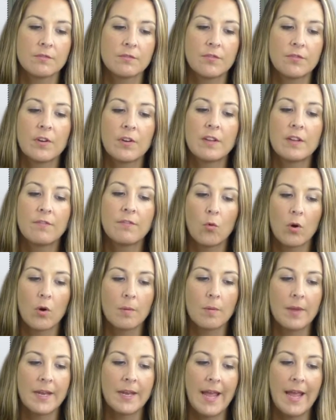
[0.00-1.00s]
free form
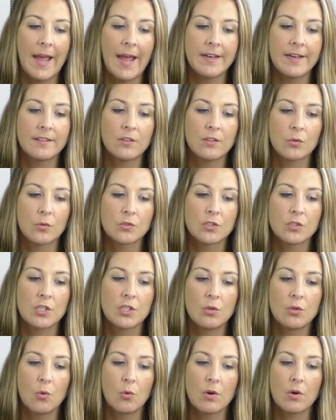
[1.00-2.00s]
and adding those to
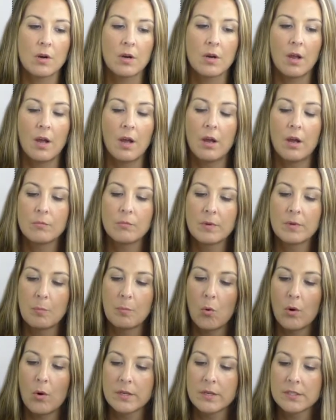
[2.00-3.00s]
your
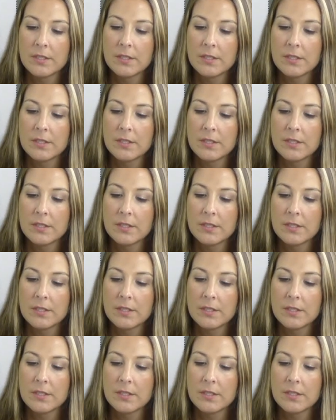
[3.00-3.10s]
report.